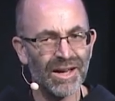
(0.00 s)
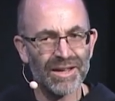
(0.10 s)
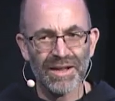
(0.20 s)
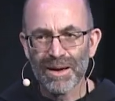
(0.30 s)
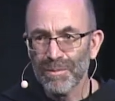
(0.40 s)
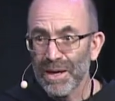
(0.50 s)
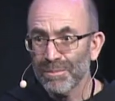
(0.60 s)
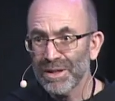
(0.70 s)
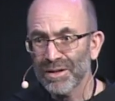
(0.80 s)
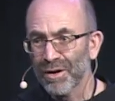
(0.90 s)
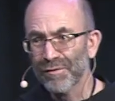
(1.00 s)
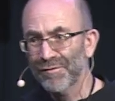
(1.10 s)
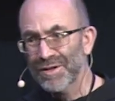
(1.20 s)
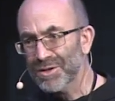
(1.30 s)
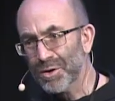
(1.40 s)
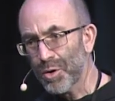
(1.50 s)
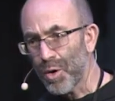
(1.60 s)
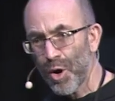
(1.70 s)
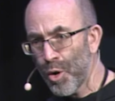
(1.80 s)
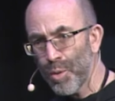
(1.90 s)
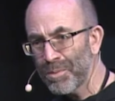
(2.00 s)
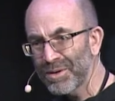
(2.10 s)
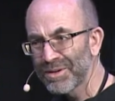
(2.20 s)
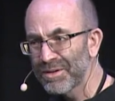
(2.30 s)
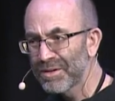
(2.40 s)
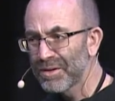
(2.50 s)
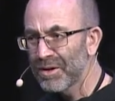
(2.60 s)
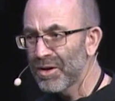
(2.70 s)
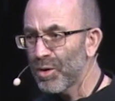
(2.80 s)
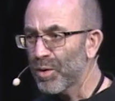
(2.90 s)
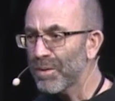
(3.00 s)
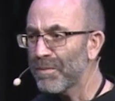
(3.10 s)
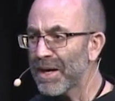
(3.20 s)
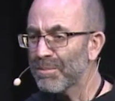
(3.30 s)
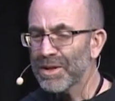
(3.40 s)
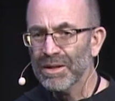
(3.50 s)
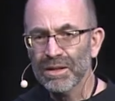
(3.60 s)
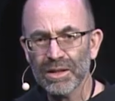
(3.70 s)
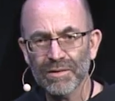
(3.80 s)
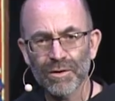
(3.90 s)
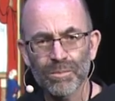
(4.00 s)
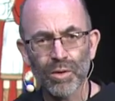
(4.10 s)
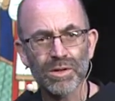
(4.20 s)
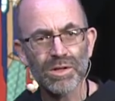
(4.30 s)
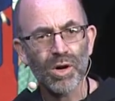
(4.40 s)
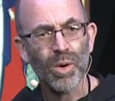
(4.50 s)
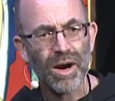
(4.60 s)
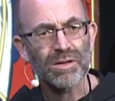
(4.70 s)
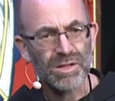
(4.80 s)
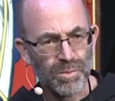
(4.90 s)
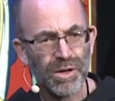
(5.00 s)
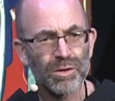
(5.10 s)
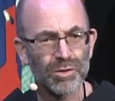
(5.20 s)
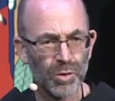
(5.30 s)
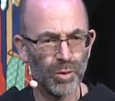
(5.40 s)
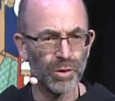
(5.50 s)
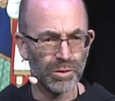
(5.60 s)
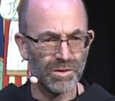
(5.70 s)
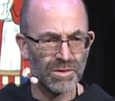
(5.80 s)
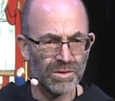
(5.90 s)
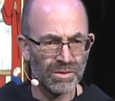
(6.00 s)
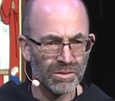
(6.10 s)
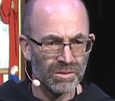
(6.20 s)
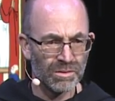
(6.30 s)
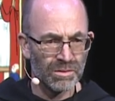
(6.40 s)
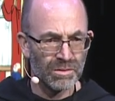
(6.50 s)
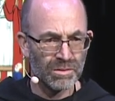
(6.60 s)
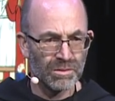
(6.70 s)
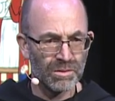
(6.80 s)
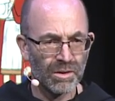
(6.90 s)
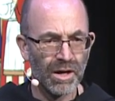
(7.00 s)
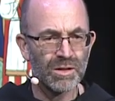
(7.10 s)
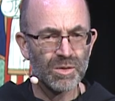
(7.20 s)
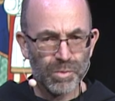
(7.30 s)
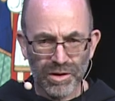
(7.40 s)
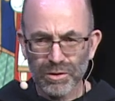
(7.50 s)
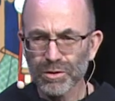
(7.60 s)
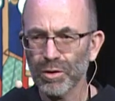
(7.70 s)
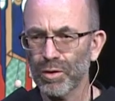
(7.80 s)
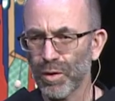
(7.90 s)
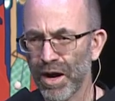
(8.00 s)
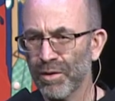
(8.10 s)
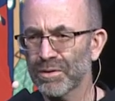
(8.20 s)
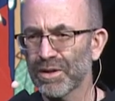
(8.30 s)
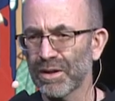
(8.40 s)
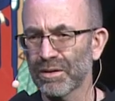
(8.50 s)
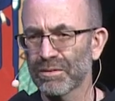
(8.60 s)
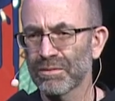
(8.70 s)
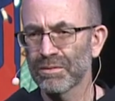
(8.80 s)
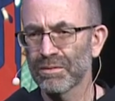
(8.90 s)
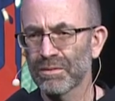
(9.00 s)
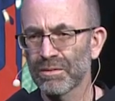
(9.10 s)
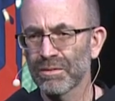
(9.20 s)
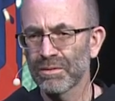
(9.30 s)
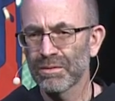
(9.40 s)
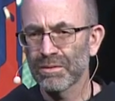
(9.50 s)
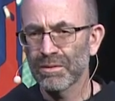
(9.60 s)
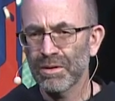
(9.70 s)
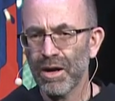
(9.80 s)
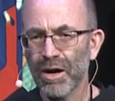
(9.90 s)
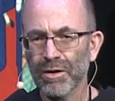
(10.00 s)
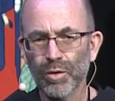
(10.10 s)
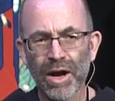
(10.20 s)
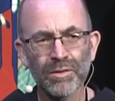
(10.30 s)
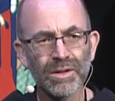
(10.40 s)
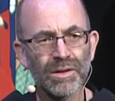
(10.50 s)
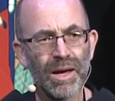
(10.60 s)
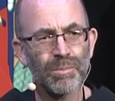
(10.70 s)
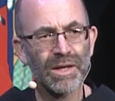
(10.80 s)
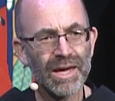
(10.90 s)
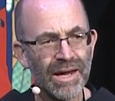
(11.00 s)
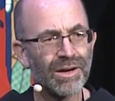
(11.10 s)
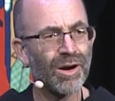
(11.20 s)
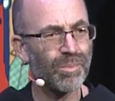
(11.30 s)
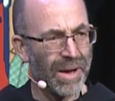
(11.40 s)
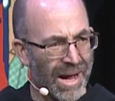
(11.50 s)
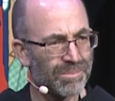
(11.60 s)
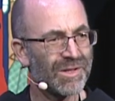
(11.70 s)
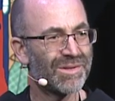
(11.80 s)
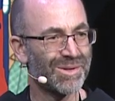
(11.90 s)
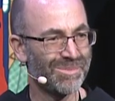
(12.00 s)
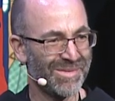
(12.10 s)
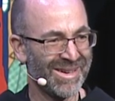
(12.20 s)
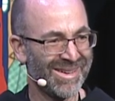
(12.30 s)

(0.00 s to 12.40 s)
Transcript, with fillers: And that may mean our physical home, or it may mean even more so our spiritual roots, our spiritual grounding, our grounding that began at our baptism,